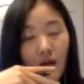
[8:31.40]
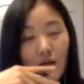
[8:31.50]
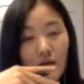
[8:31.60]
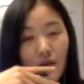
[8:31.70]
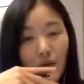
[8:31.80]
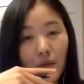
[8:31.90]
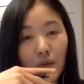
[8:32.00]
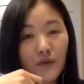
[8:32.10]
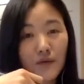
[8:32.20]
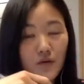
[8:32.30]
So
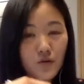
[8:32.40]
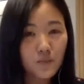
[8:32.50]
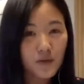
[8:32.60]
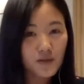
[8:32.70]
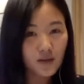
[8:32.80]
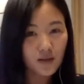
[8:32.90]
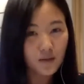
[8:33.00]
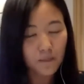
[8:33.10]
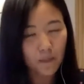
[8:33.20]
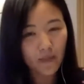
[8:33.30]
there should be
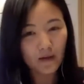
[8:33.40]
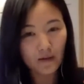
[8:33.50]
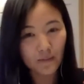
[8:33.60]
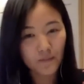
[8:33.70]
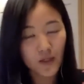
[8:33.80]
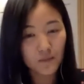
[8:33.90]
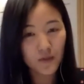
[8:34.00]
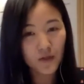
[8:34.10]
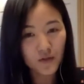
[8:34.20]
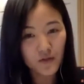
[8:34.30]
some
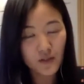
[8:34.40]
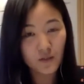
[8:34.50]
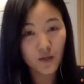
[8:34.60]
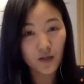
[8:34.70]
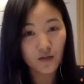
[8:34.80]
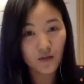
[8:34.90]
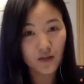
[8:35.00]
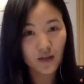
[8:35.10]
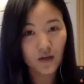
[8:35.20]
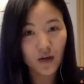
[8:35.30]
competitors in the market right
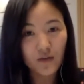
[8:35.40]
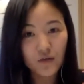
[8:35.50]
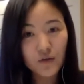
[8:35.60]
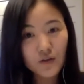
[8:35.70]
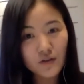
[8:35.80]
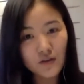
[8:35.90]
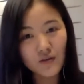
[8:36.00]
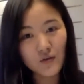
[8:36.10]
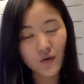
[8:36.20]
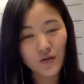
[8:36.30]
now. Have you looked into
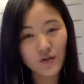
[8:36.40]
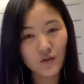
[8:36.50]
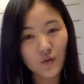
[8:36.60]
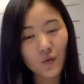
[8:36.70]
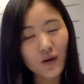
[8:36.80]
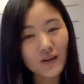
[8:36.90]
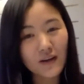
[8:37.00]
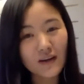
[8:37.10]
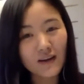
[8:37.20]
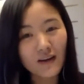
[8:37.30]
this question? Who are
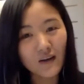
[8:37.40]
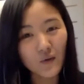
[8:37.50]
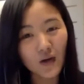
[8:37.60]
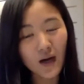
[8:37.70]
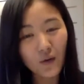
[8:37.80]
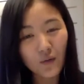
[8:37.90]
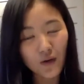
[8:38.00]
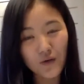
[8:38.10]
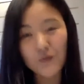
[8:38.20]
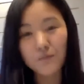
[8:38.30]
they, and how are
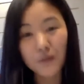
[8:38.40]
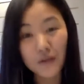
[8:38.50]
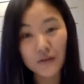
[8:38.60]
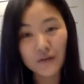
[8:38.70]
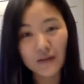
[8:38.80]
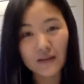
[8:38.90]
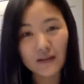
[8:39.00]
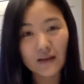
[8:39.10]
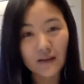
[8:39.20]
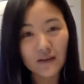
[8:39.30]
you better than
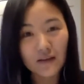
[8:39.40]
they are?